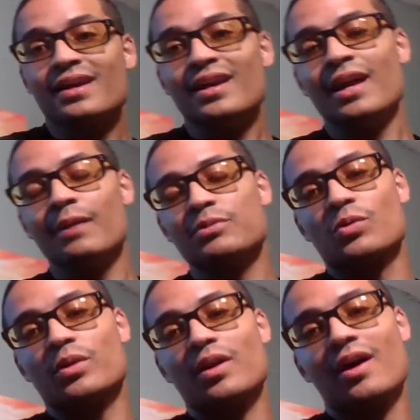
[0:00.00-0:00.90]
Hey, what's
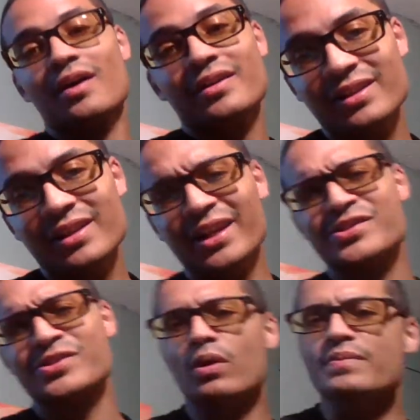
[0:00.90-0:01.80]
going on? It's
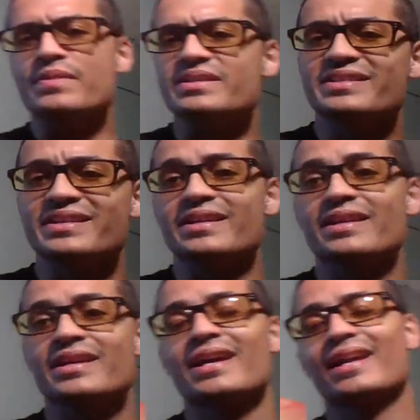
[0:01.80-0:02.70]
your boy B
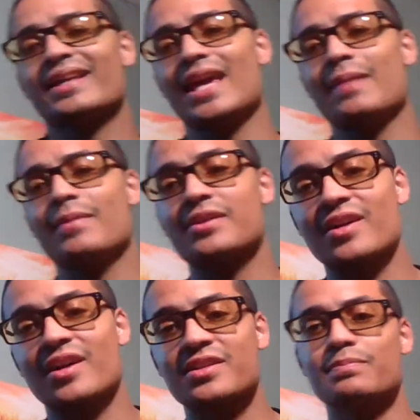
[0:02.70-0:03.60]
T, and I came here to
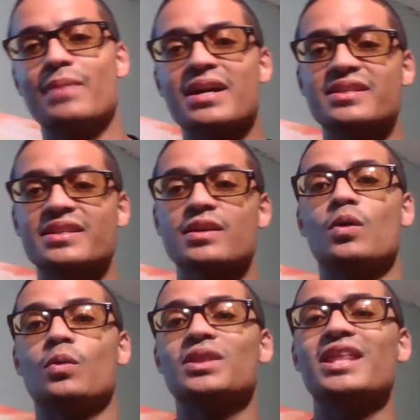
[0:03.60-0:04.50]
talk some boxing
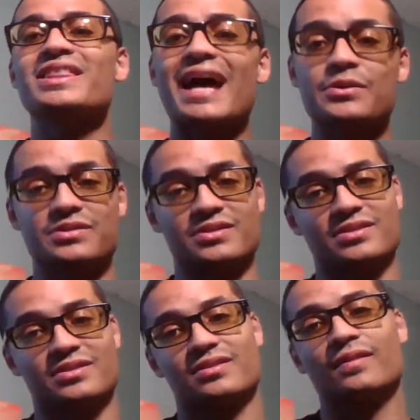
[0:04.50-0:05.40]
with the
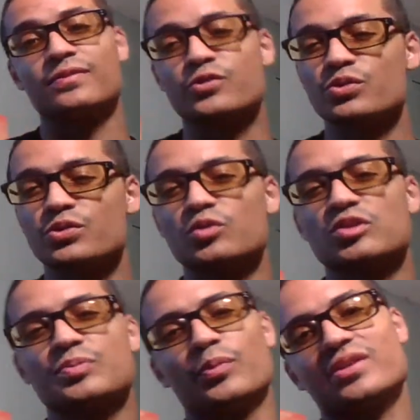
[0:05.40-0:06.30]
thousands of True School
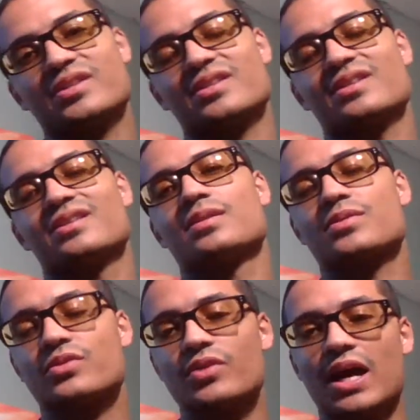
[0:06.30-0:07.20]
Sports
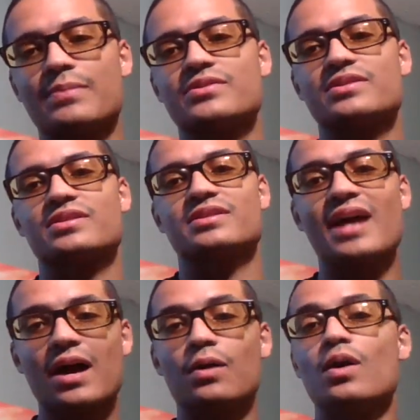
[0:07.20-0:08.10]
subscribers.
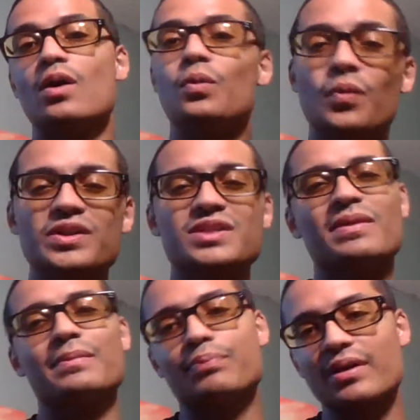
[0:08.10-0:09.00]
Now, words to
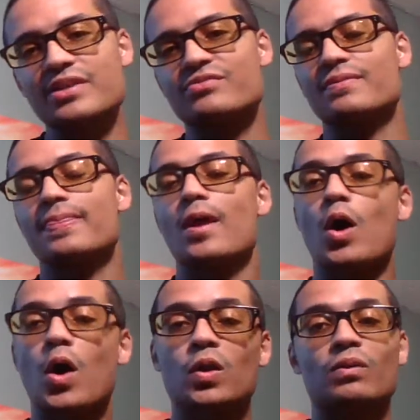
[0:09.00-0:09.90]
my brethren
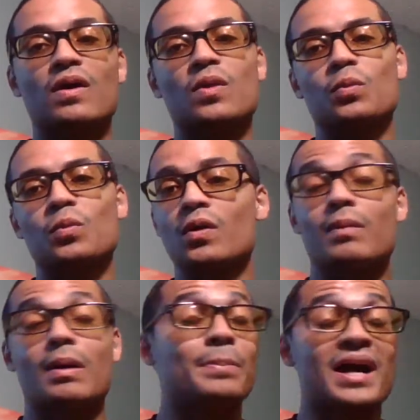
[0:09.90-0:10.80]
all around the world,
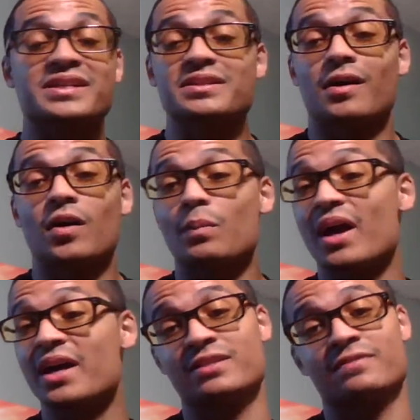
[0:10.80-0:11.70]
my boxing, all the
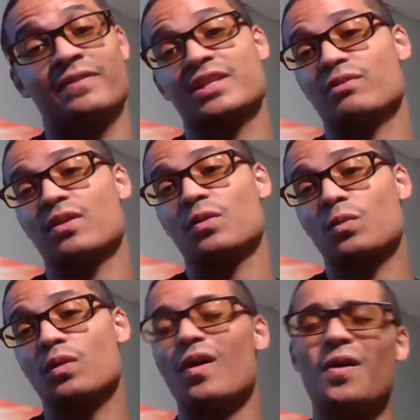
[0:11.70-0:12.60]
boxing fans around the
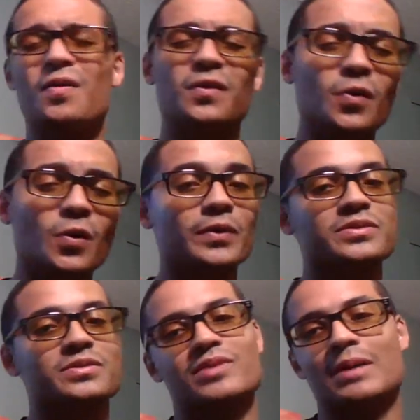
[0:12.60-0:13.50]
world, all the loyal
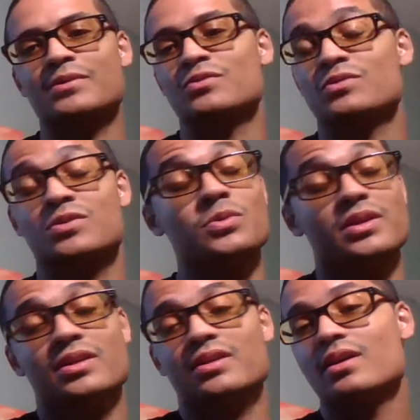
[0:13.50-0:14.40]
subscribers who tune
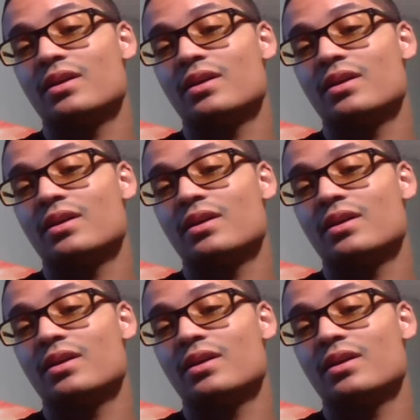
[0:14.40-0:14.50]
in